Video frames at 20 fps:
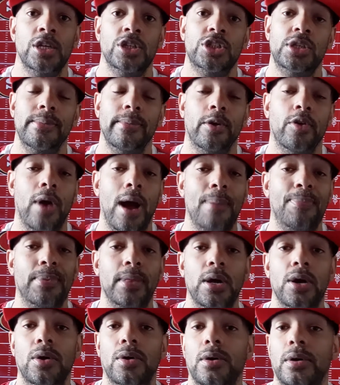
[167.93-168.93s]
Jimmy
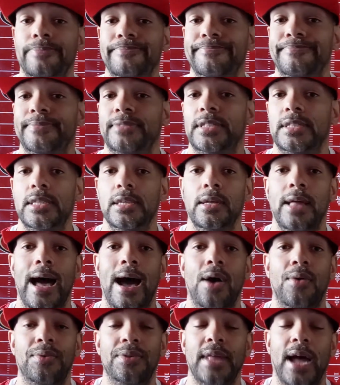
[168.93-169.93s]
Garoppolo still
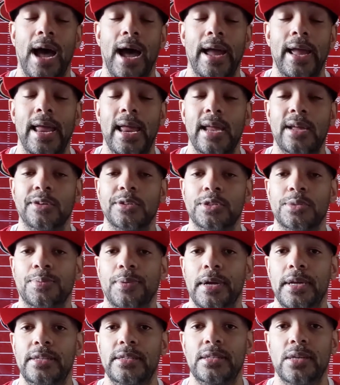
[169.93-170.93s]
out with the high ankle
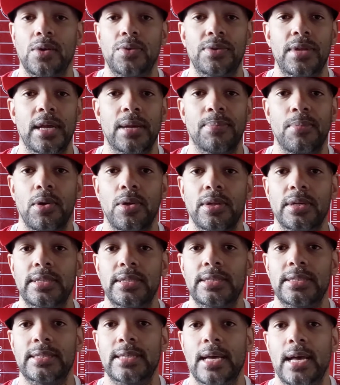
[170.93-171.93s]
sprain, so Nick
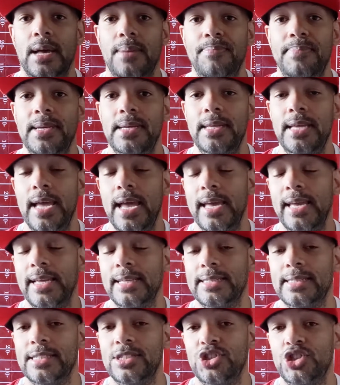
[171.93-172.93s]
Mullens, BDN,
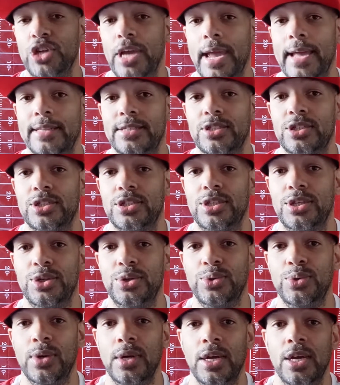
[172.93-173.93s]
gets his chance
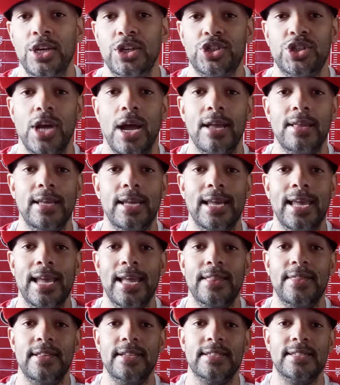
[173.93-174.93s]
to shine
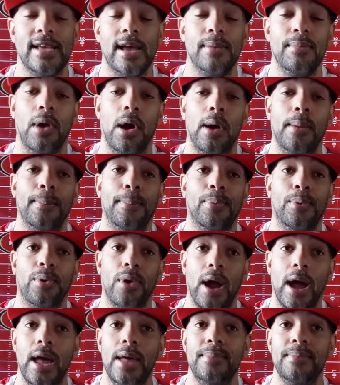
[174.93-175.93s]
again, this time on
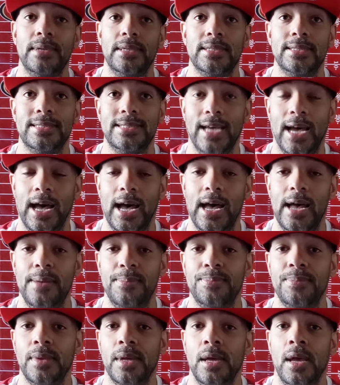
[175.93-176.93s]
prime
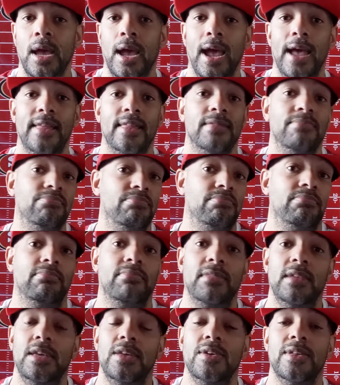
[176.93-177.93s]
time. And
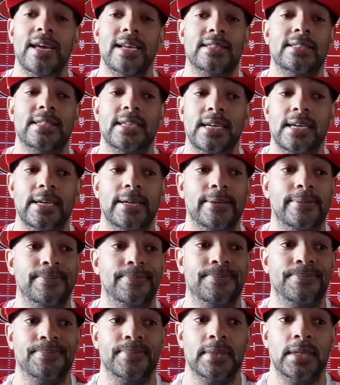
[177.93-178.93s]
that's
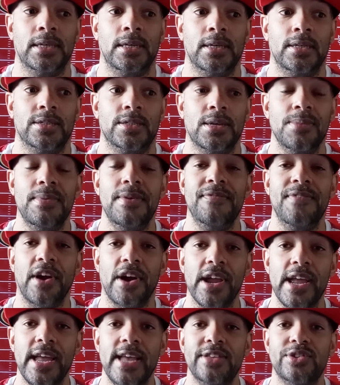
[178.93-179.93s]
it's gonna be
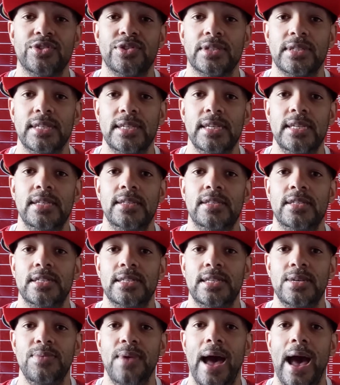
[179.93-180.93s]
very interesting to
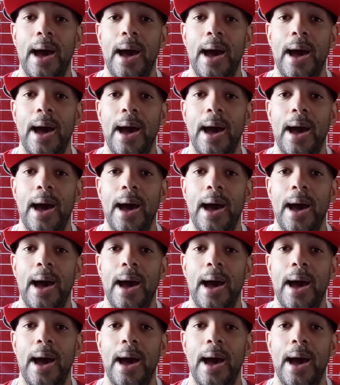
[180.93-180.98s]
see what